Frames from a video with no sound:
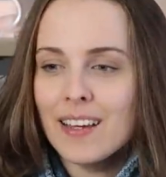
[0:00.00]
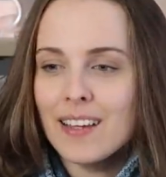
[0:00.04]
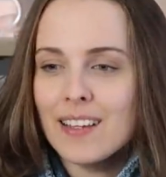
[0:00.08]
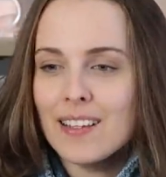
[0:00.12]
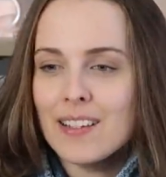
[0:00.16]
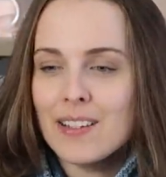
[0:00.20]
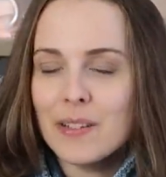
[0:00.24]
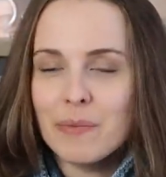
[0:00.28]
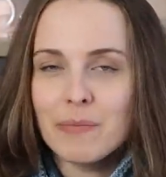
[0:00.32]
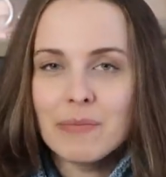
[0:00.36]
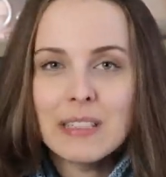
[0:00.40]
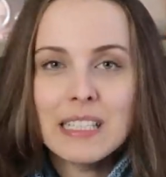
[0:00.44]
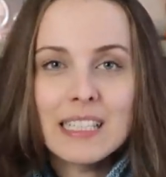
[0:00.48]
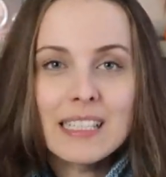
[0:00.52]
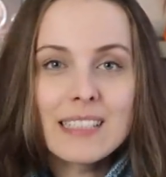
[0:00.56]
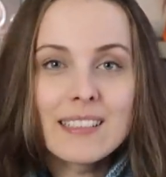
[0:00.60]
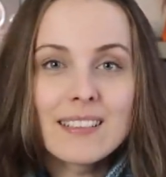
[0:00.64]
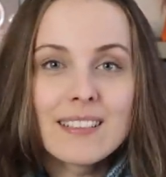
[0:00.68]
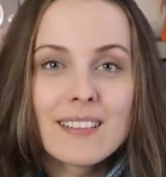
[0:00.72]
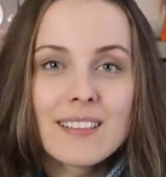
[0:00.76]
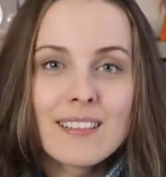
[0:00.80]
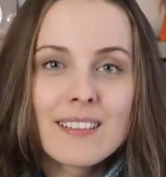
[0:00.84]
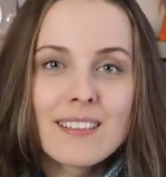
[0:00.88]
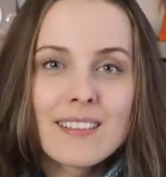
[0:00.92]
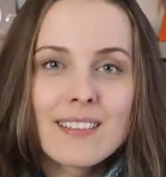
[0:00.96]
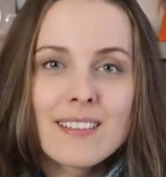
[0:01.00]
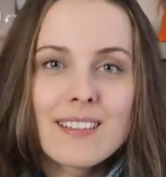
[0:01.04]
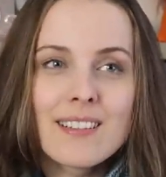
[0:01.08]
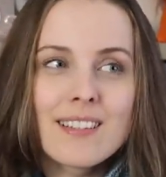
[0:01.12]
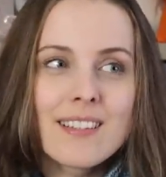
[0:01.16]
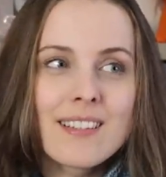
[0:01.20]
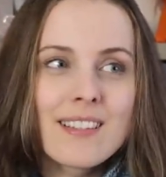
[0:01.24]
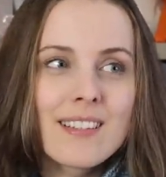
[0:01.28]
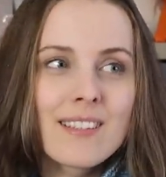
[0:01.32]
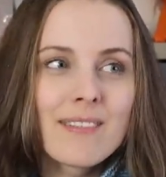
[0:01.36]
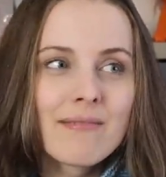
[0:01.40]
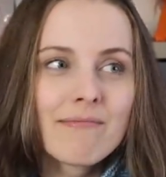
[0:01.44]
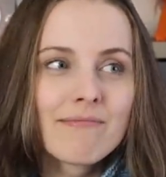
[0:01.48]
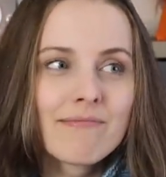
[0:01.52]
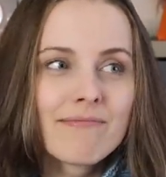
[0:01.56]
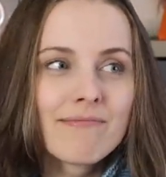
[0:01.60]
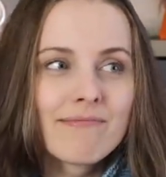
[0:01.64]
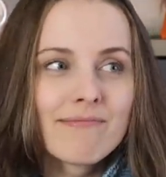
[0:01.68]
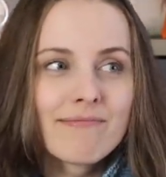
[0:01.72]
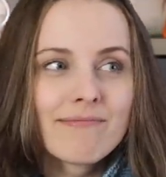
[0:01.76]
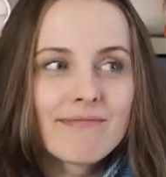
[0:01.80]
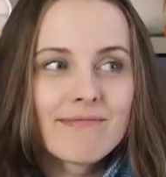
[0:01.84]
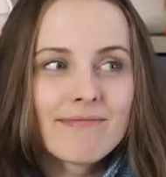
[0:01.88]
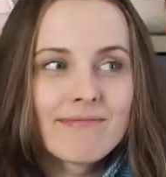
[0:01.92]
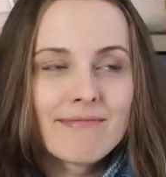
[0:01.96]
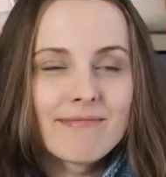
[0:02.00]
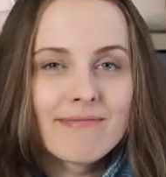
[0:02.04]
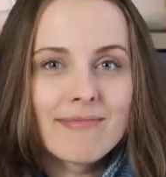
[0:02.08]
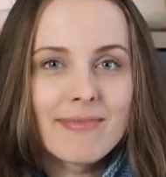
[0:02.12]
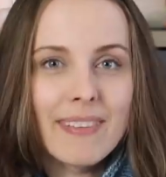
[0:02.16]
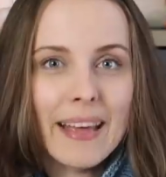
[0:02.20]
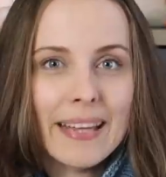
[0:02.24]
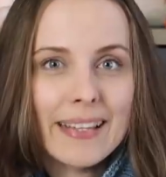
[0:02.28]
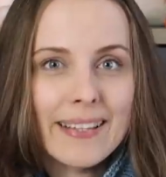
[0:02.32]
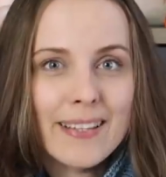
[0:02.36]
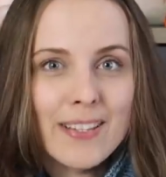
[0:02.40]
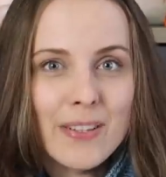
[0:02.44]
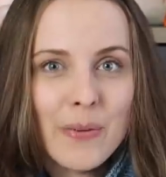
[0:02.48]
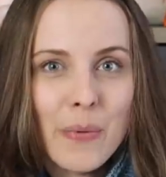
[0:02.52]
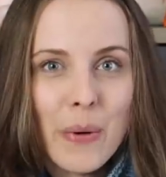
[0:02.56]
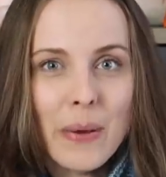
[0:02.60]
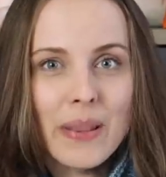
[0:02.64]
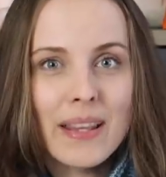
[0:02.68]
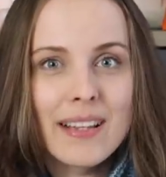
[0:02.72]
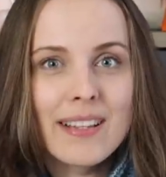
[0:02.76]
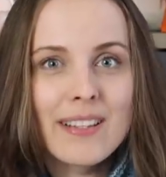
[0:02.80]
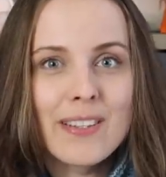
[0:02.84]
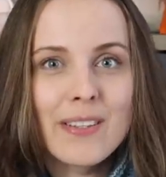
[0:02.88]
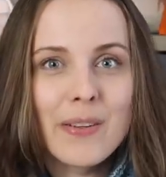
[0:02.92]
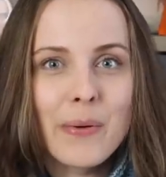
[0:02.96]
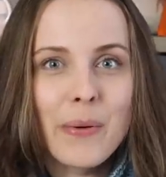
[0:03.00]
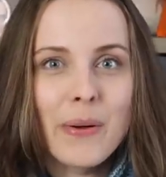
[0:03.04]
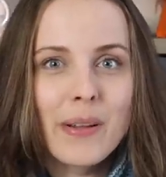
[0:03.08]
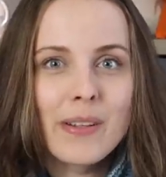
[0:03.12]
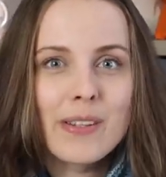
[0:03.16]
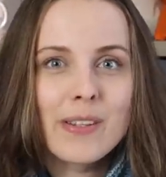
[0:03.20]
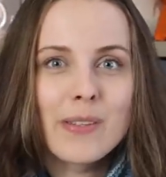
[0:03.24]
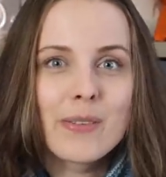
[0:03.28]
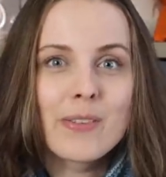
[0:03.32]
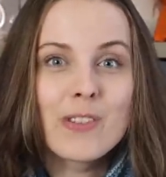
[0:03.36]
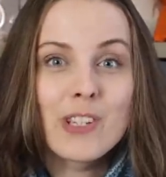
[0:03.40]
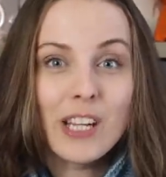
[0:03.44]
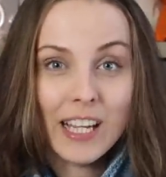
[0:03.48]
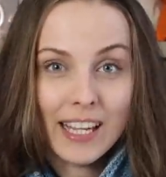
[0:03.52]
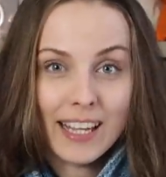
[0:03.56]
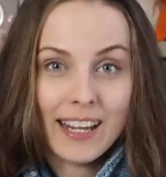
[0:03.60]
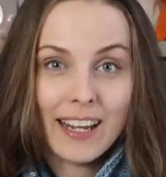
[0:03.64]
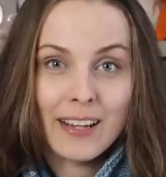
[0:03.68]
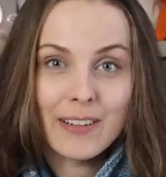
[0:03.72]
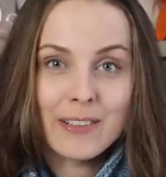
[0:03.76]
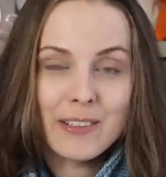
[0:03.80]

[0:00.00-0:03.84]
some needles, and so on and so on. So check it